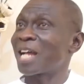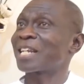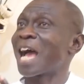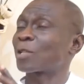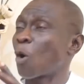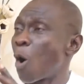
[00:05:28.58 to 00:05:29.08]
that
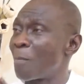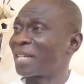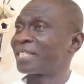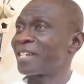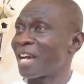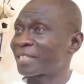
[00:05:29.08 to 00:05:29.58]
at all
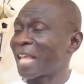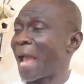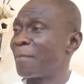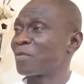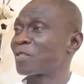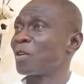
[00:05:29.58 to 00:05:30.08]
material
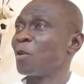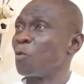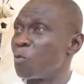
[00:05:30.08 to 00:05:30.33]
times,